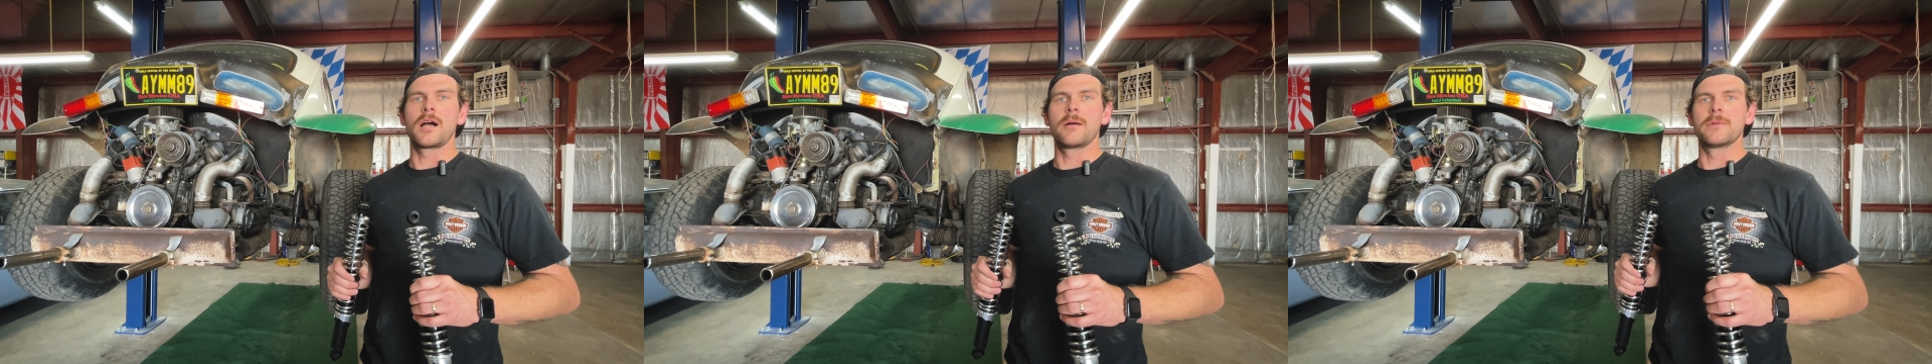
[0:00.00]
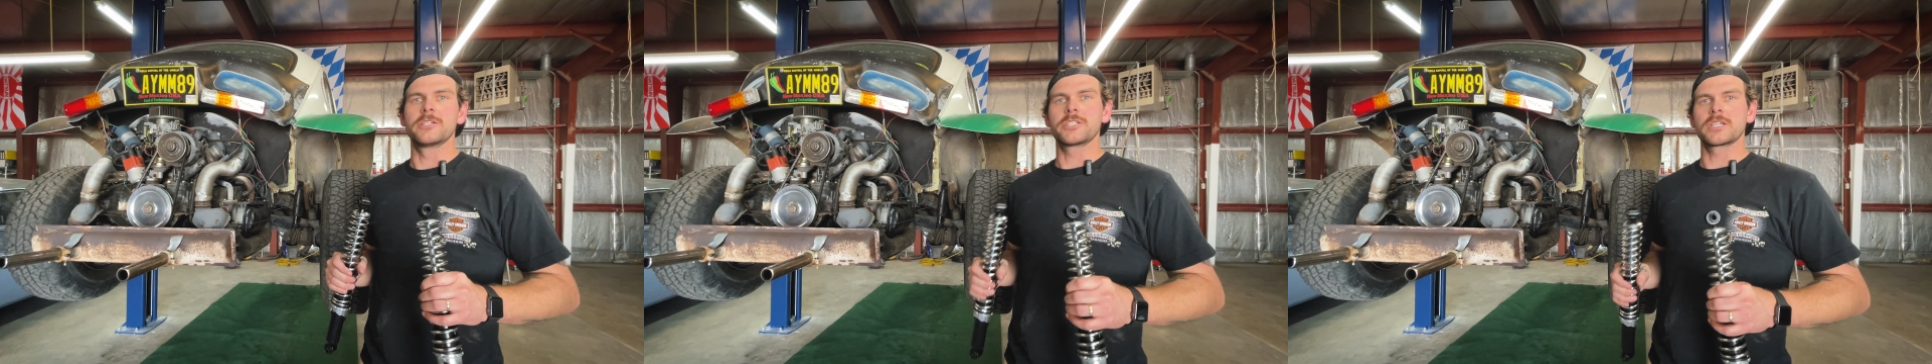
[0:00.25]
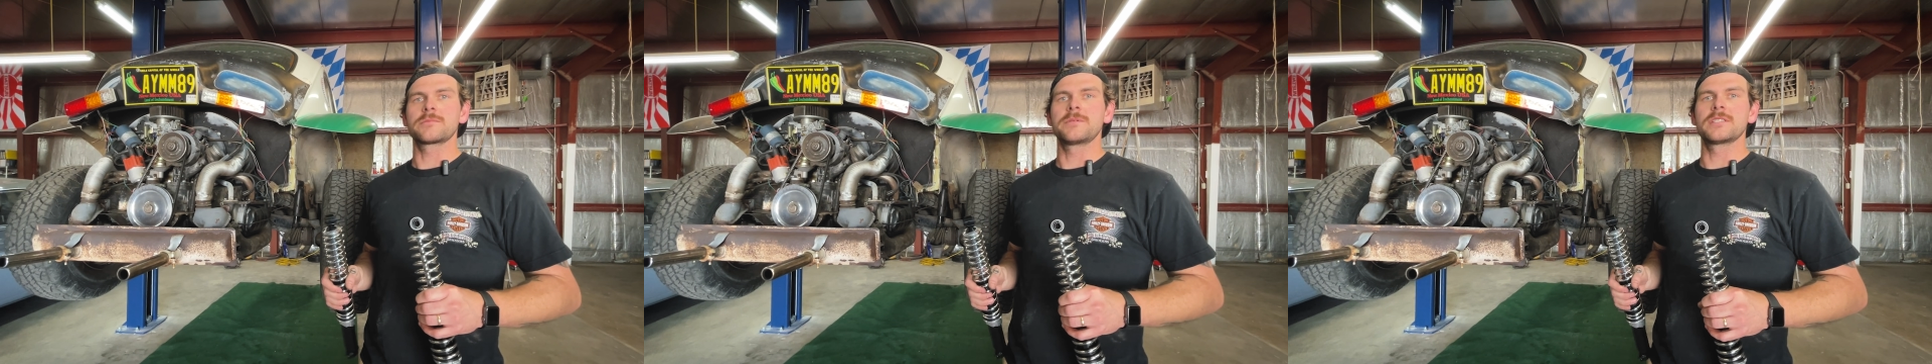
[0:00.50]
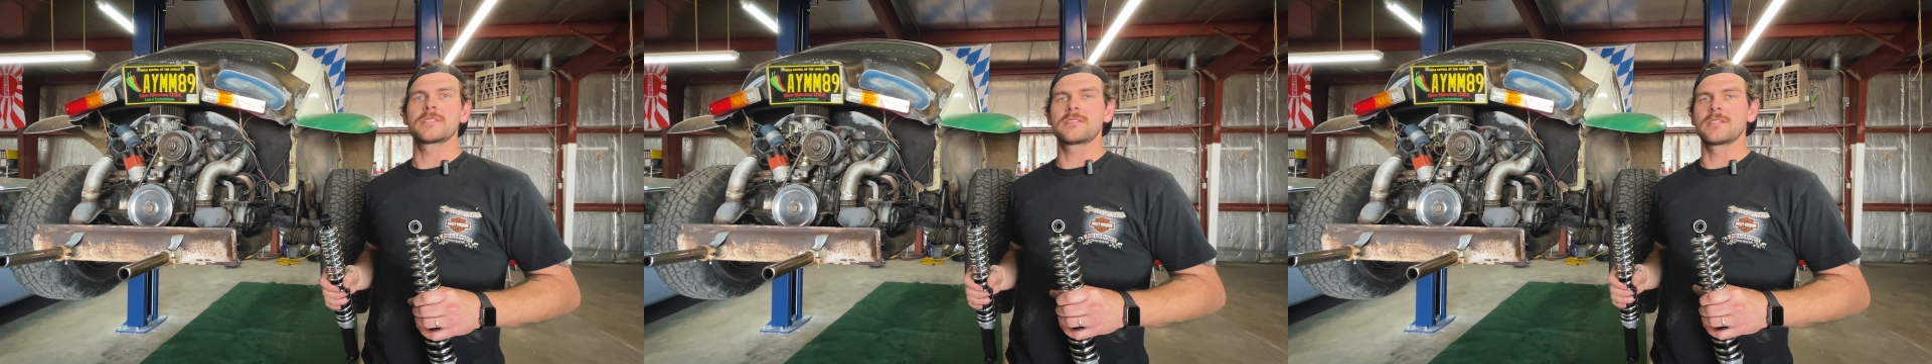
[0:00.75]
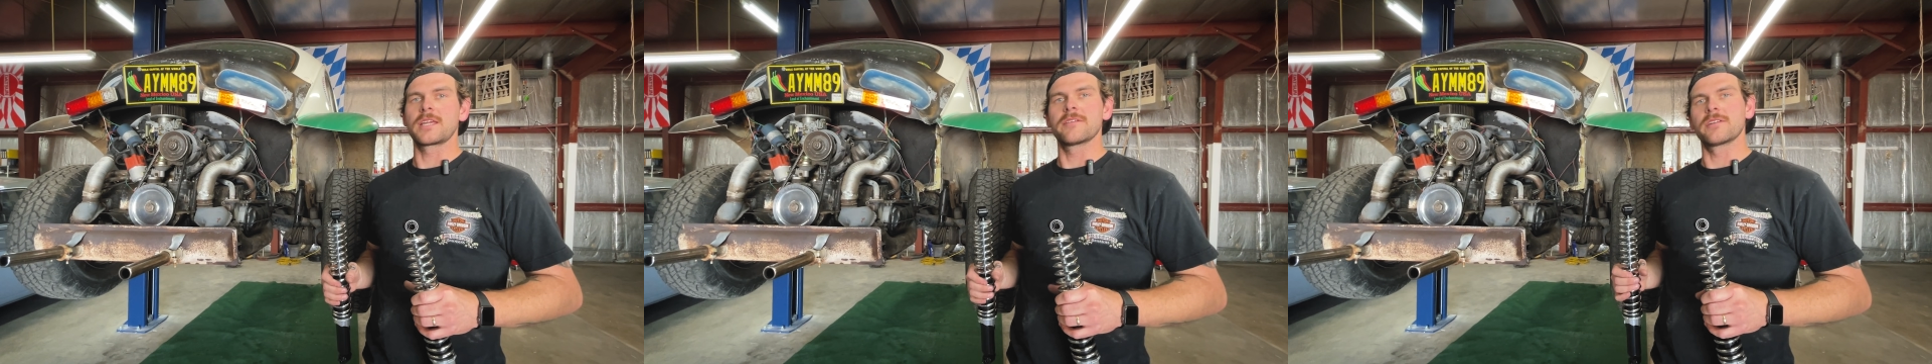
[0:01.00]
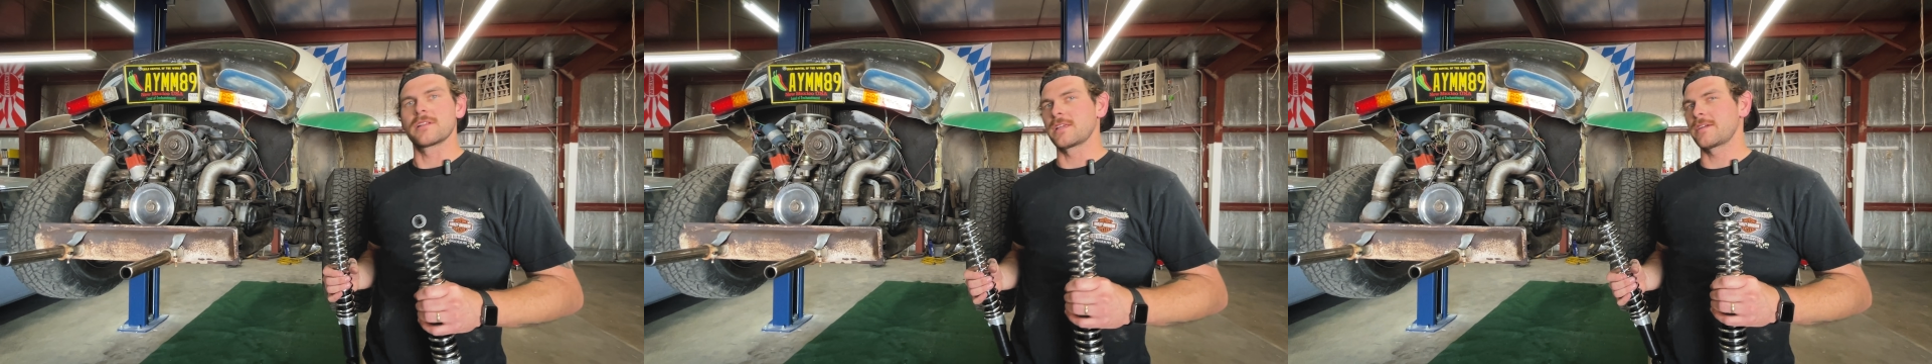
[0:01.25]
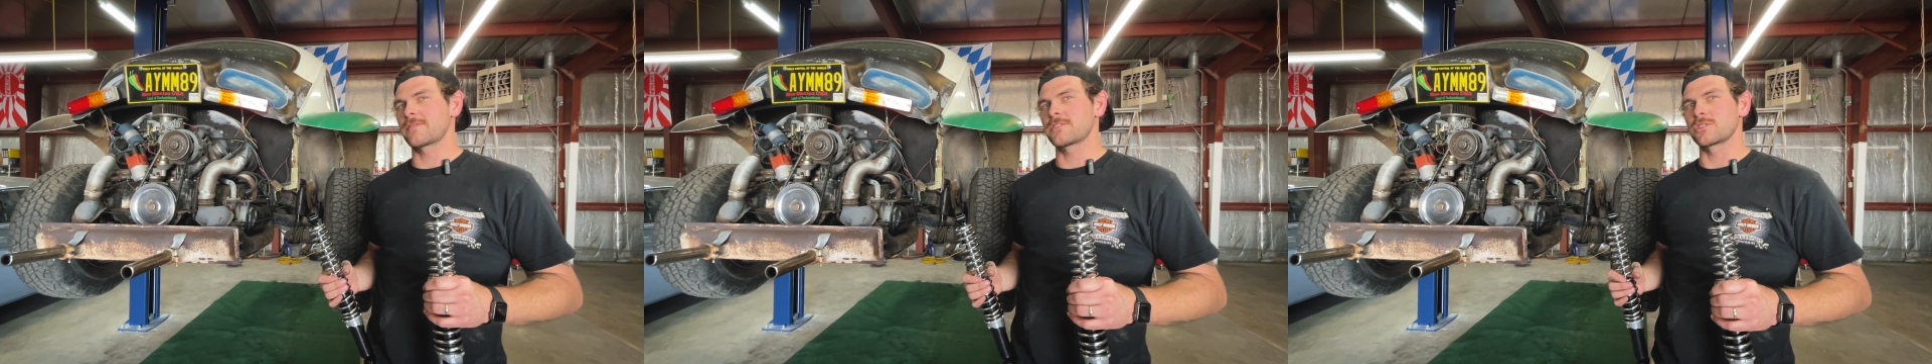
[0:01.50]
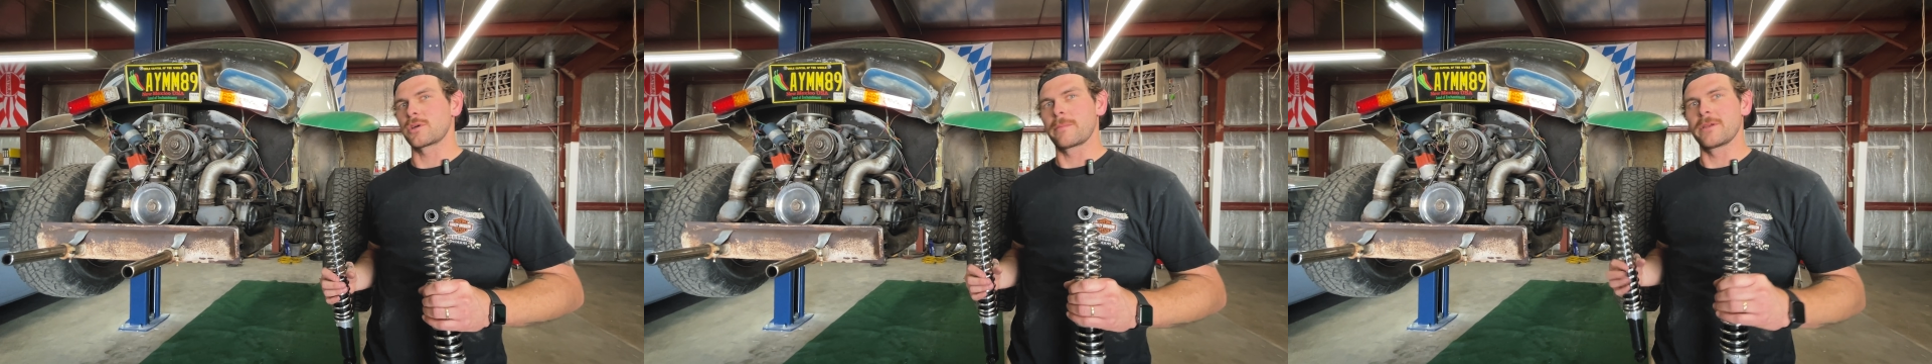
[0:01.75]
adjustments to give it a lift.
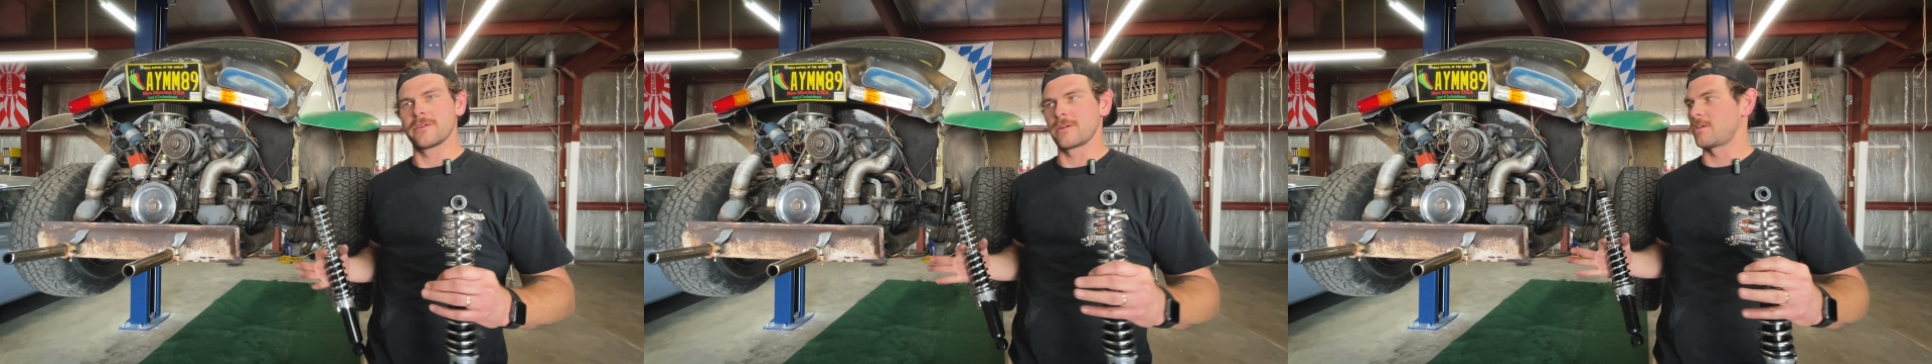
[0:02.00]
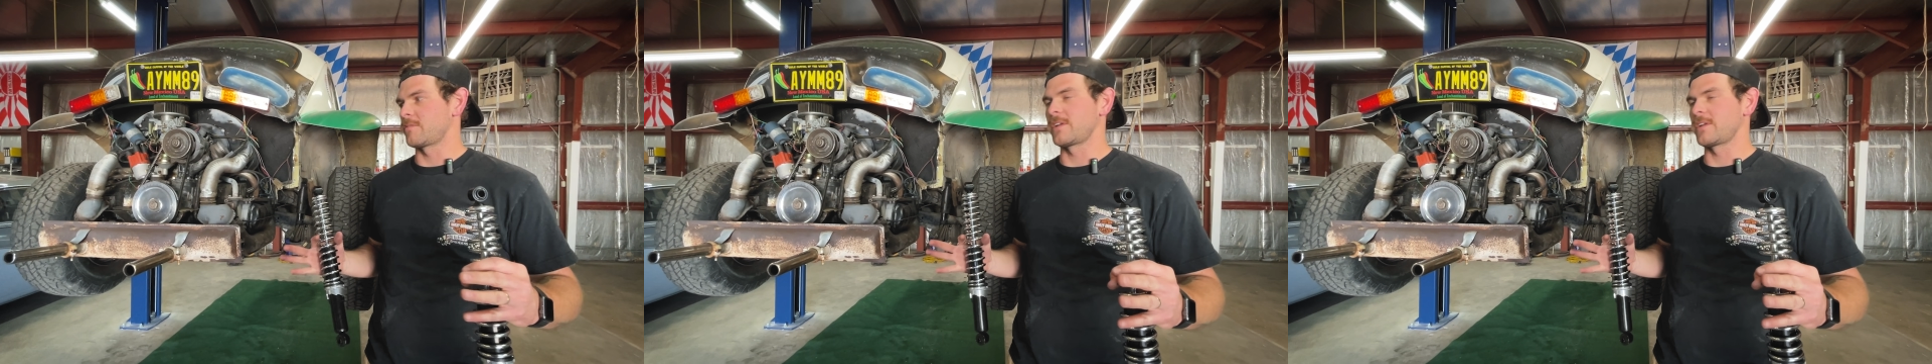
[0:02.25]
So I'll be doing a whole